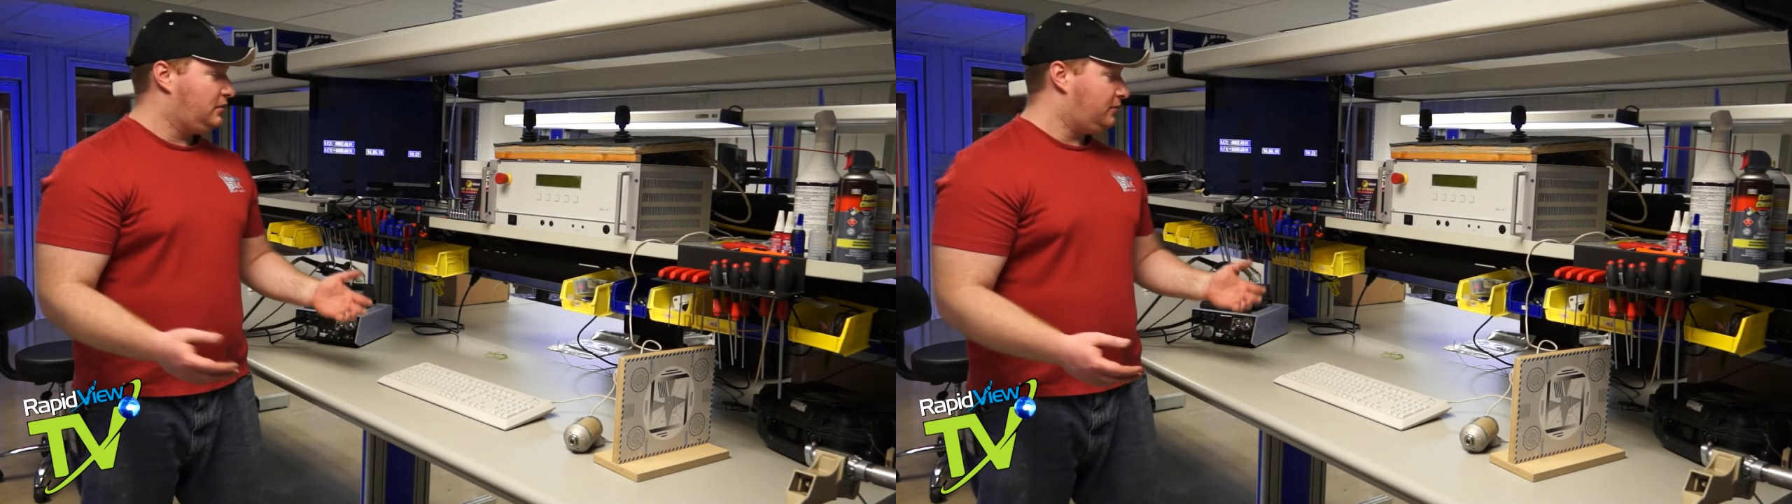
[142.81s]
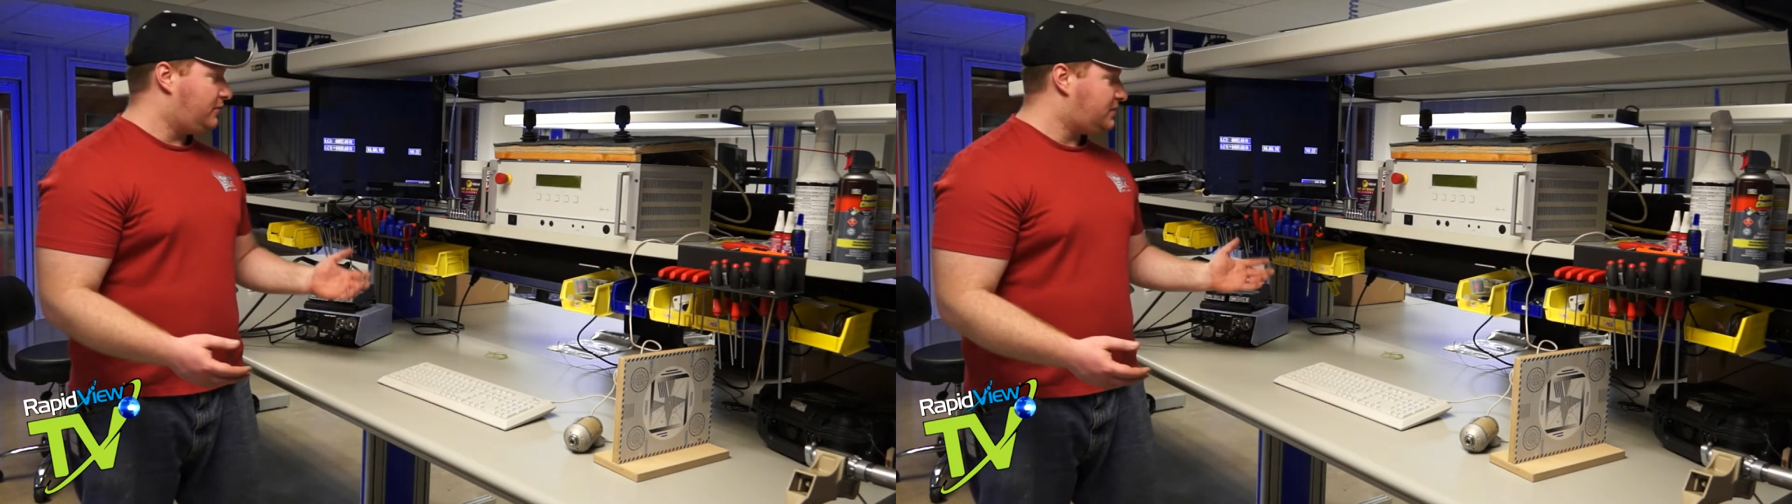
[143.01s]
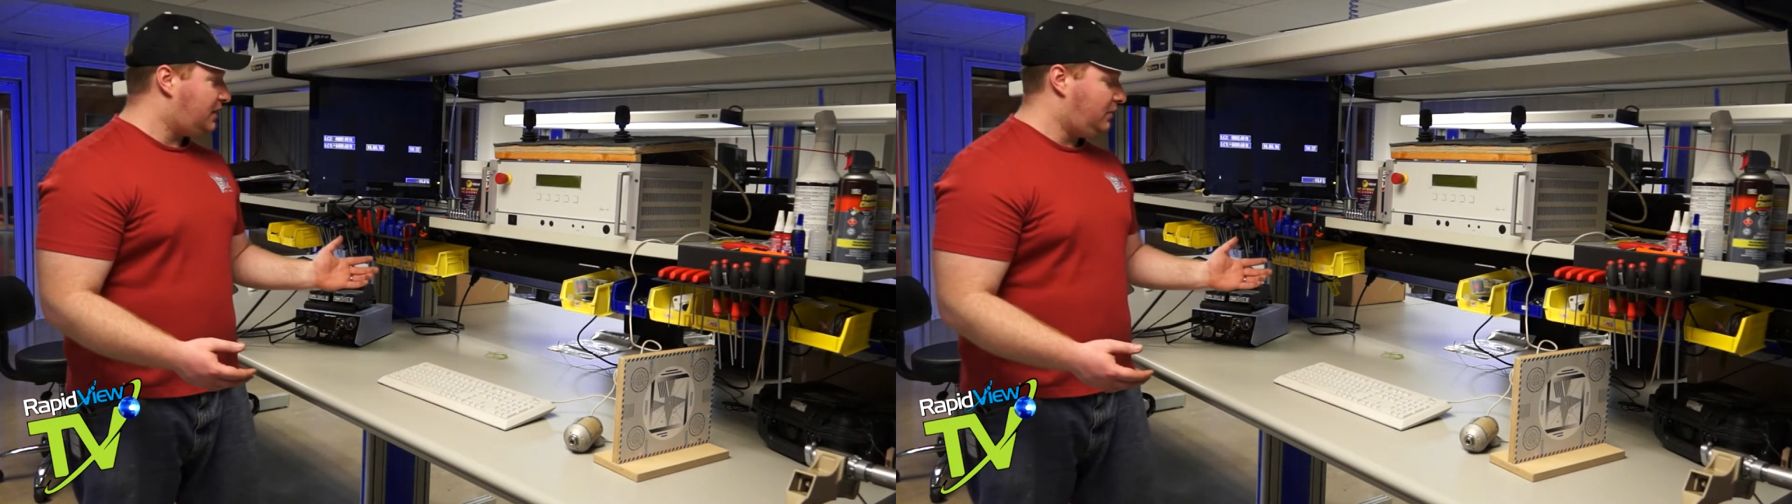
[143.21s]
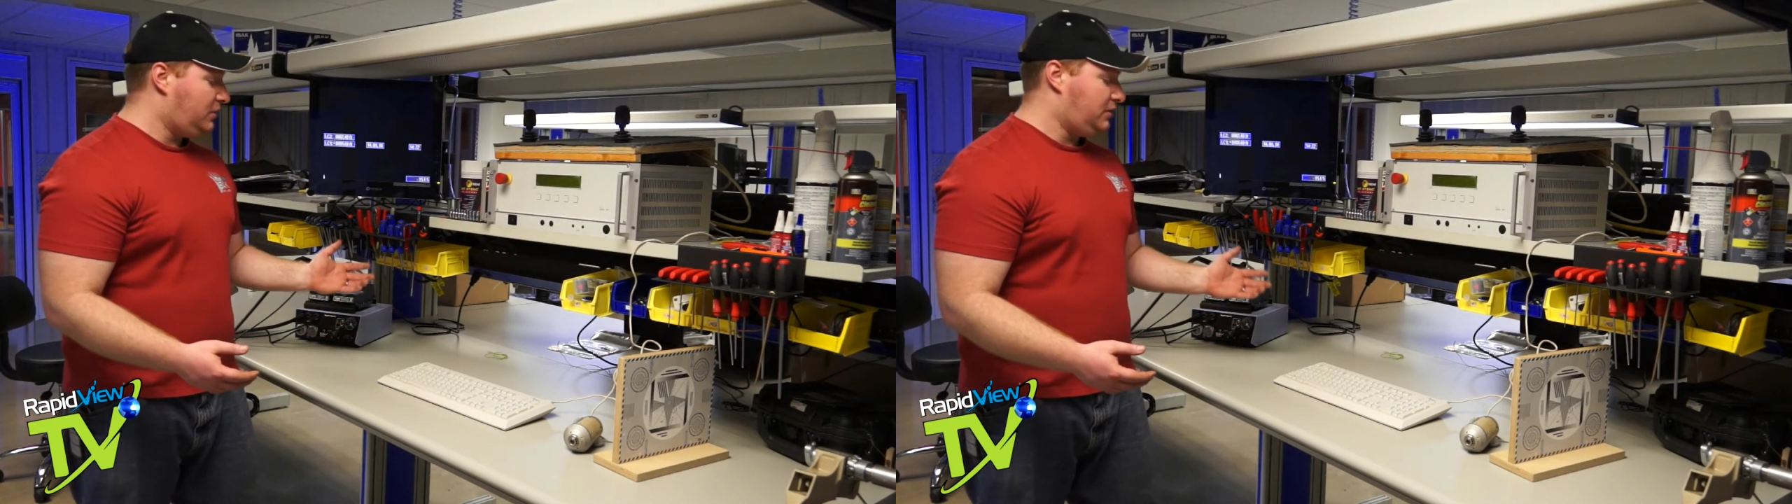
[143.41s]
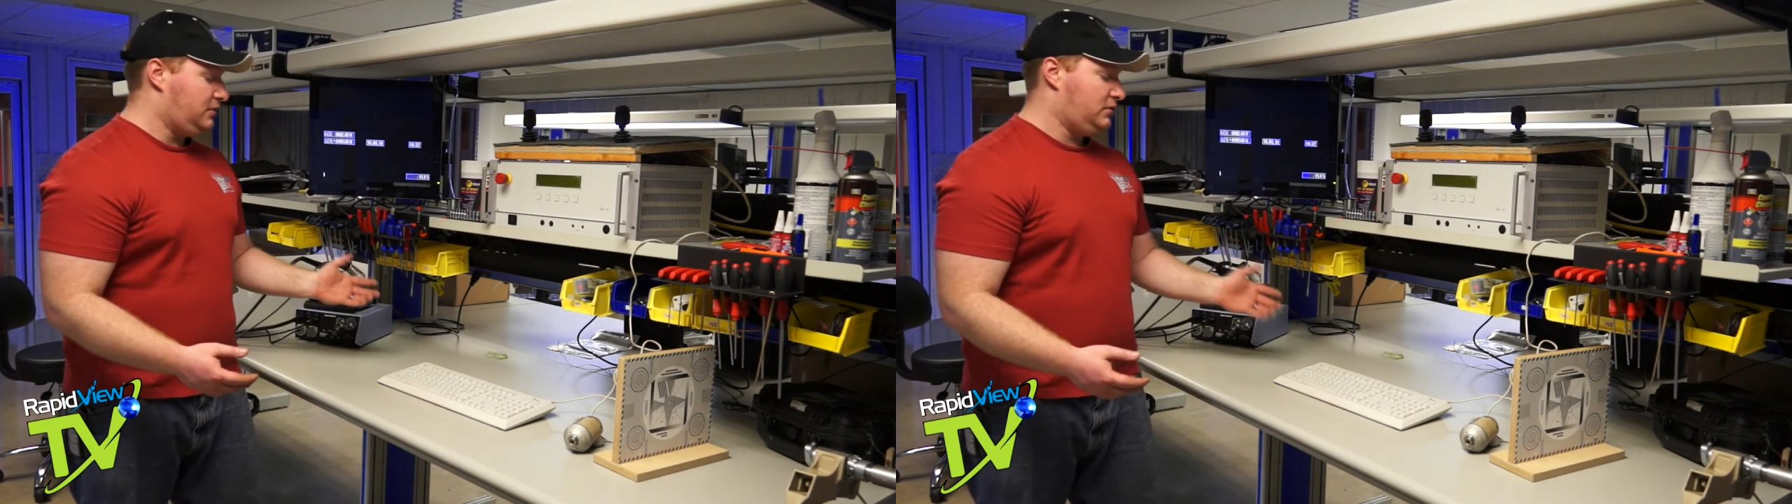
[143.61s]
first thing you
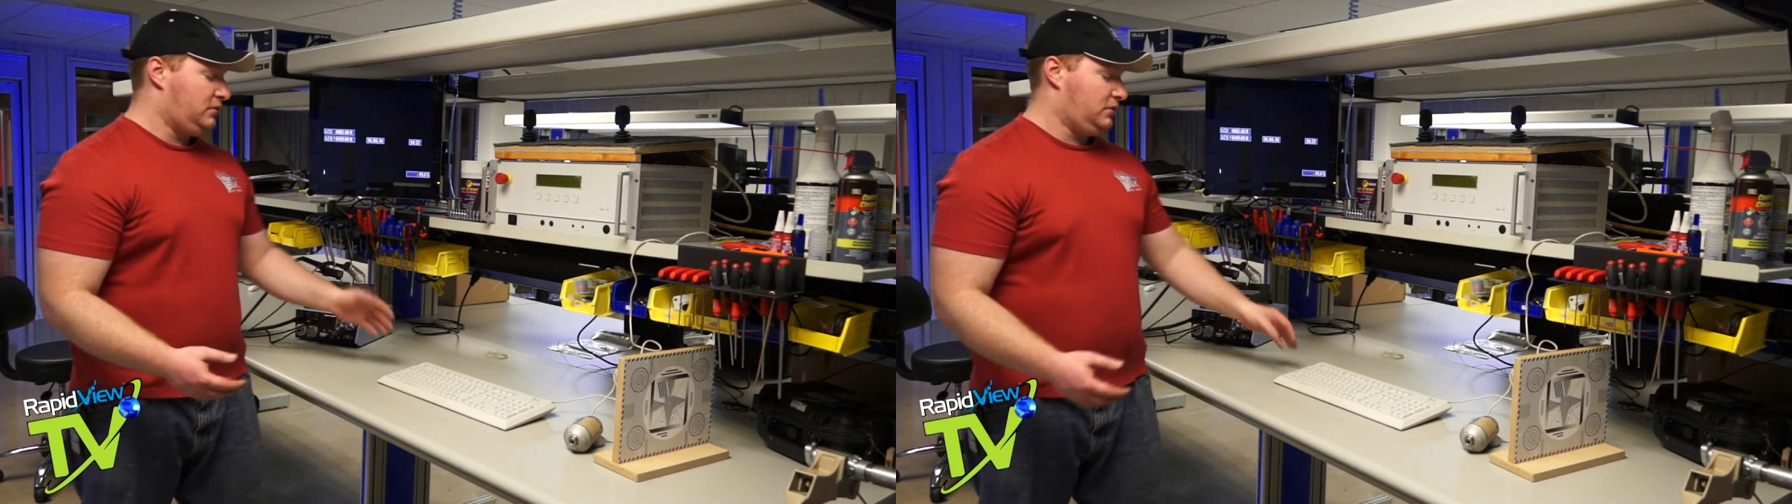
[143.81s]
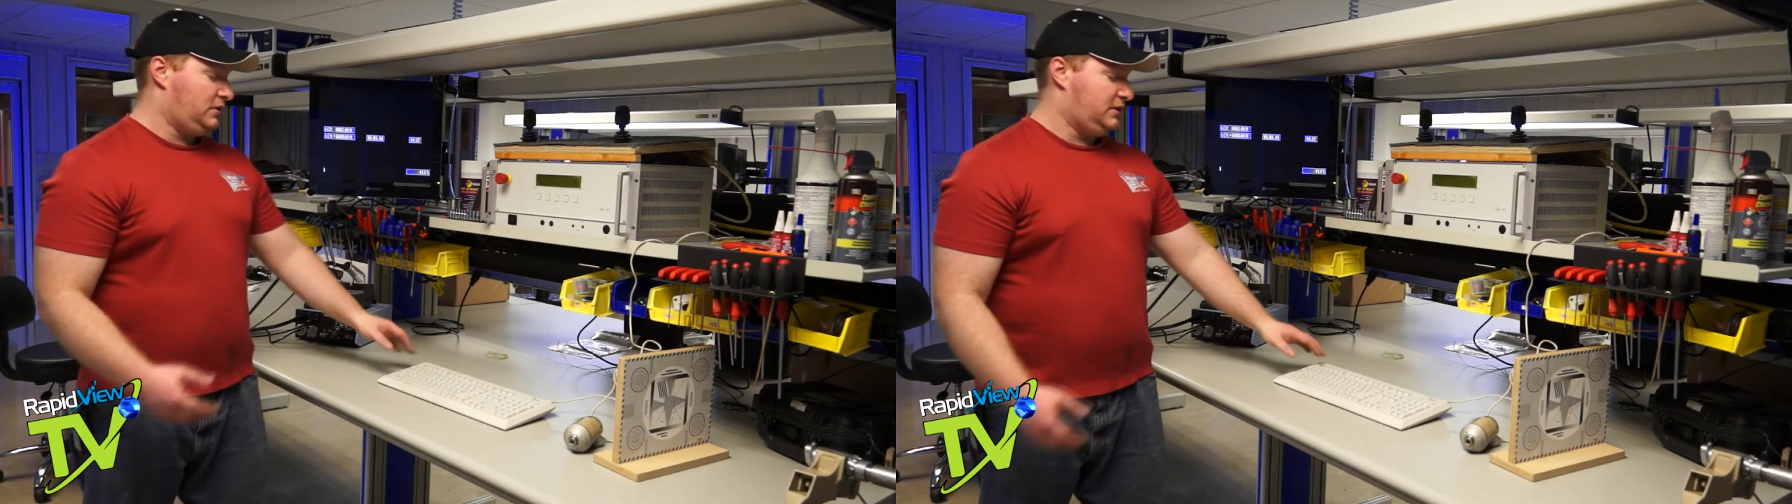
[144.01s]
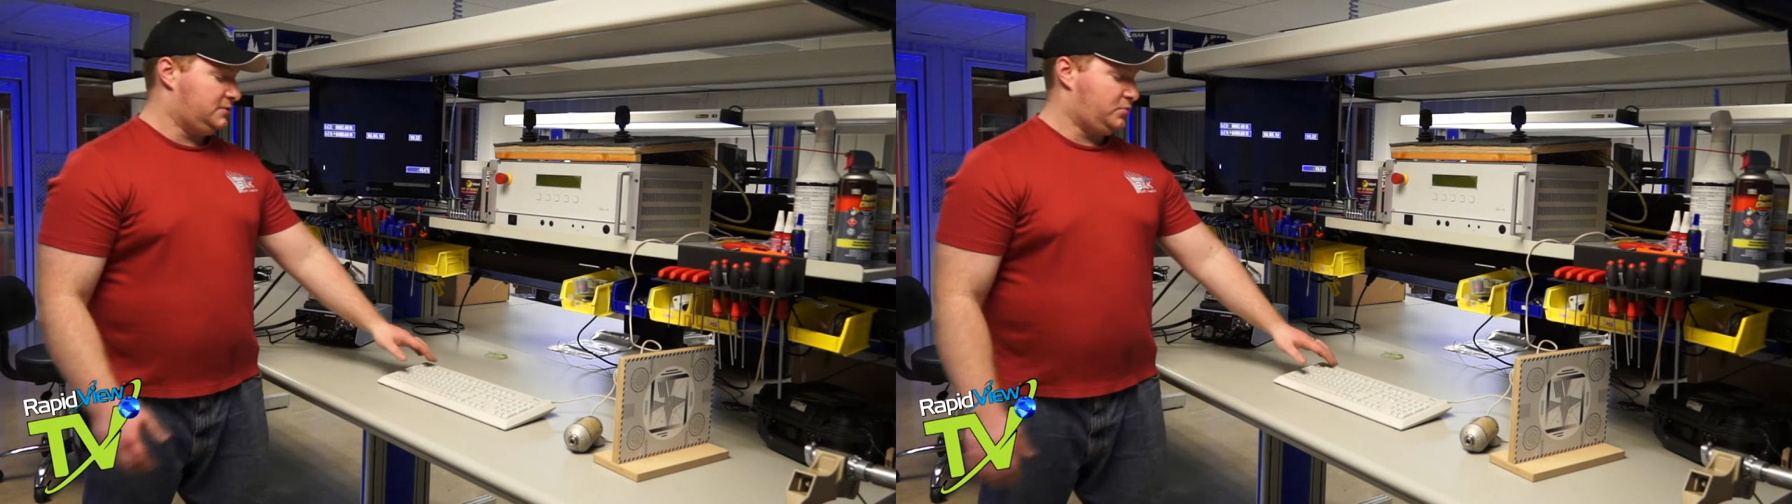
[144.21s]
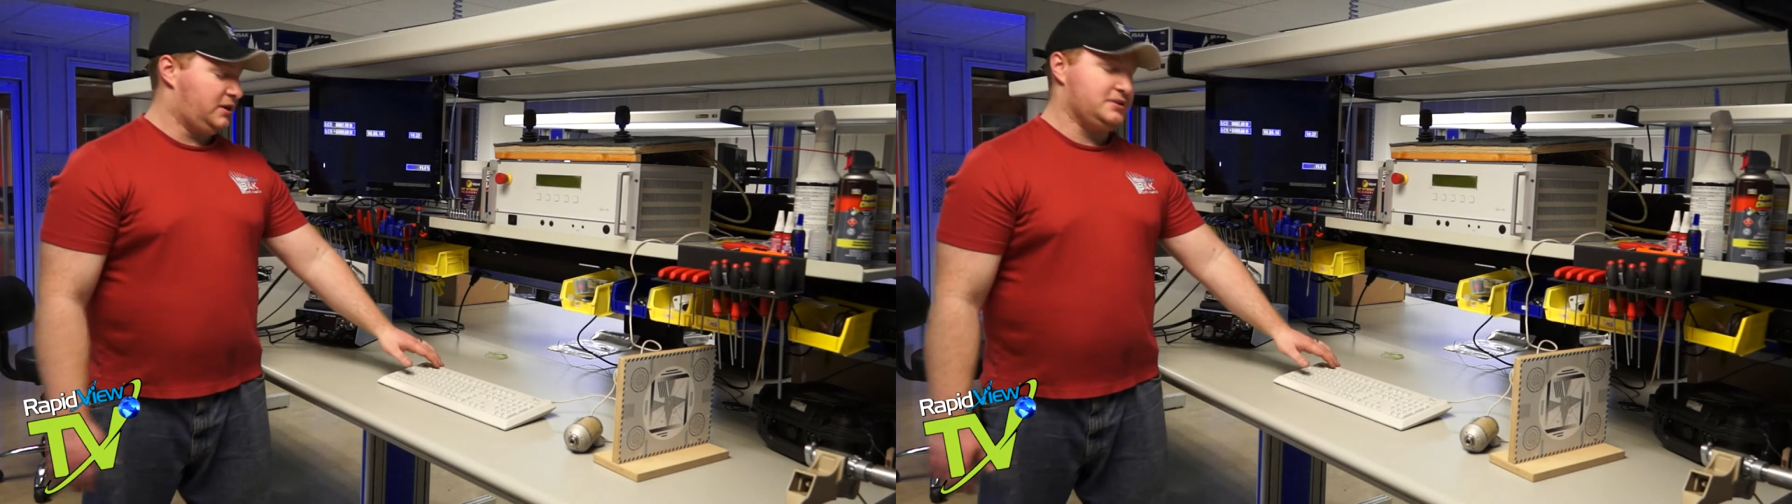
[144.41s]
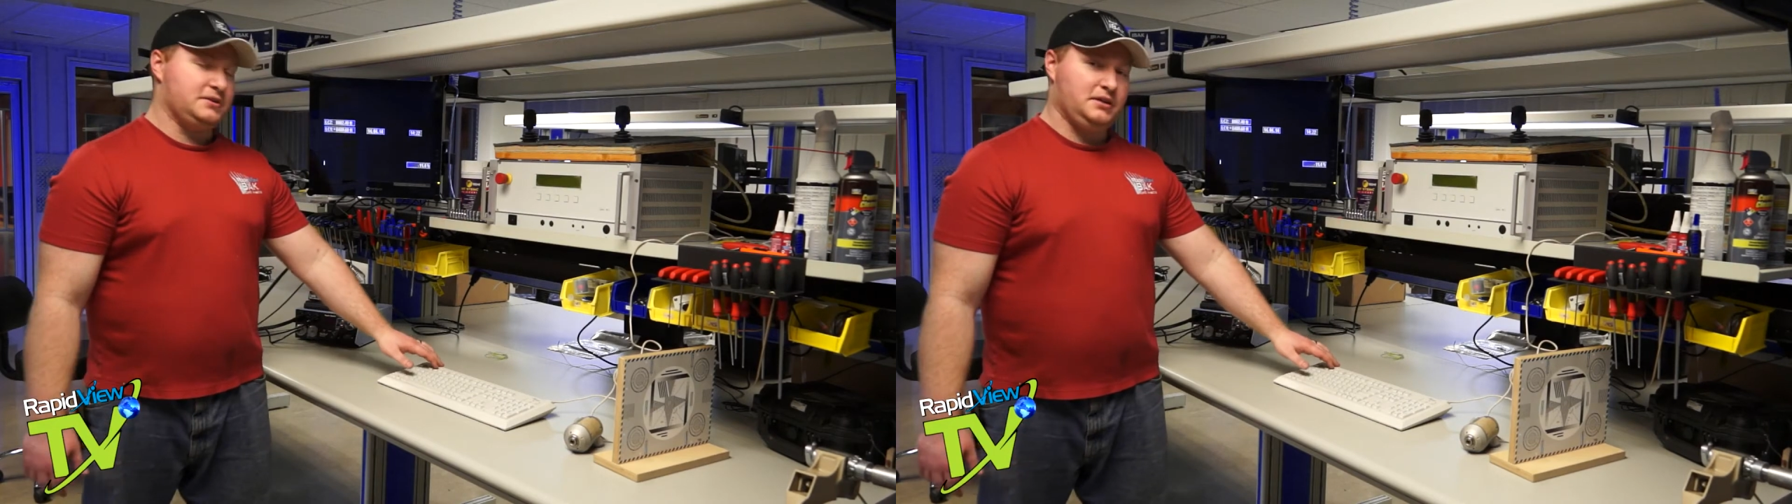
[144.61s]
want to do is
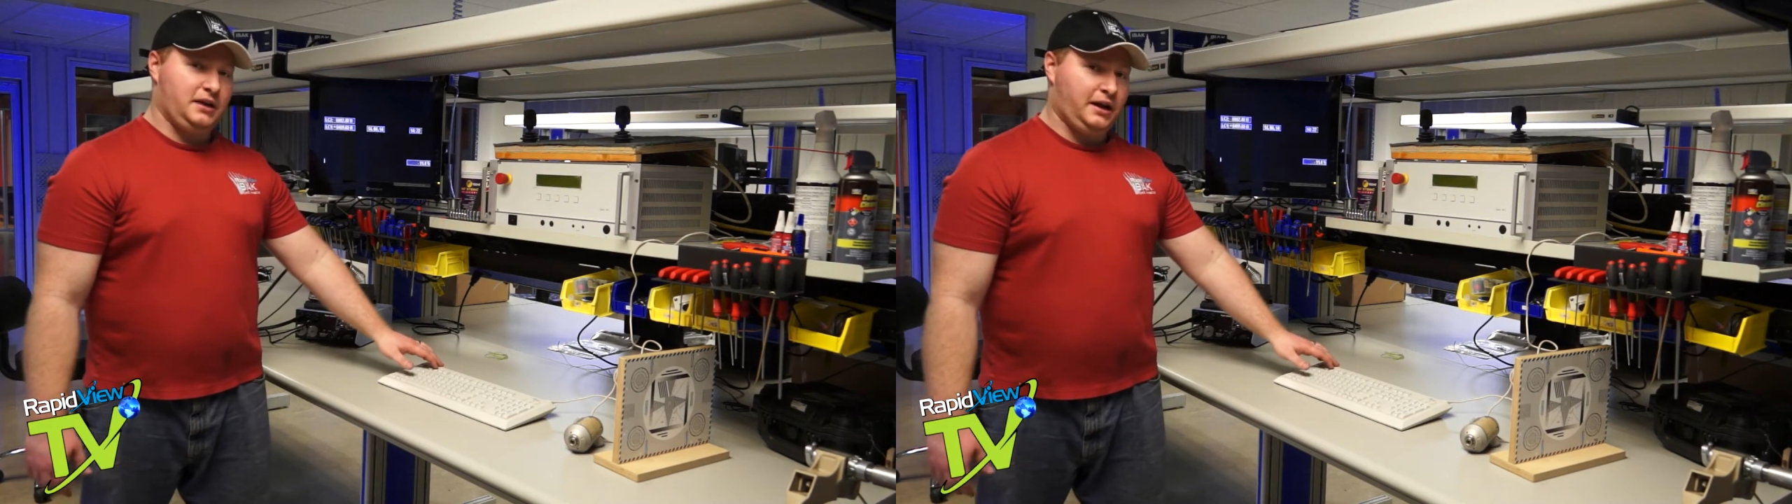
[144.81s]
press